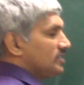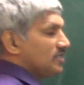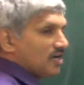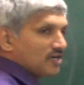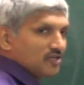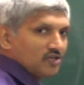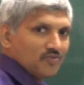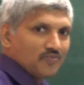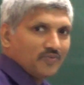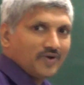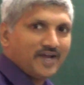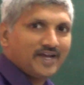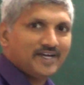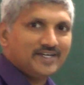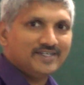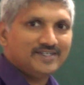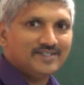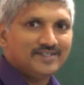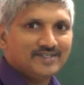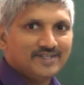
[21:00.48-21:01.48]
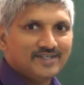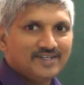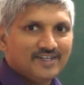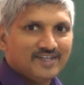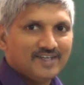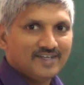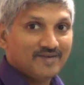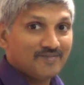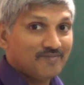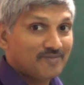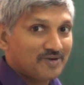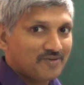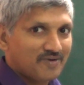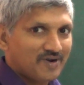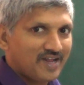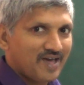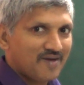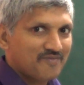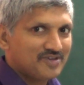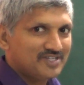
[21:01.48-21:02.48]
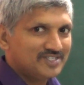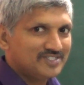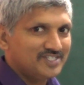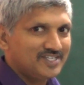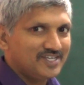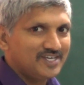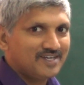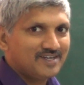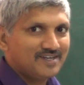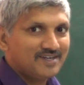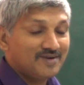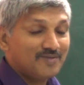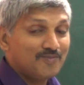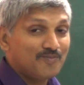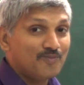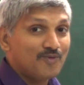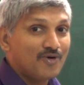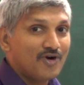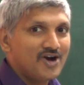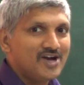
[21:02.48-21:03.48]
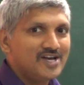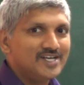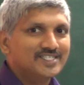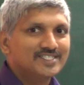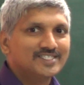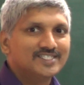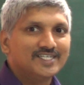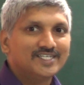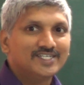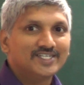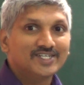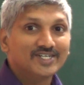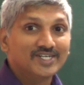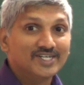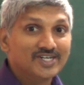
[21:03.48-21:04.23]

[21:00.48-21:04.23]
occupied. But what happens here? Boys and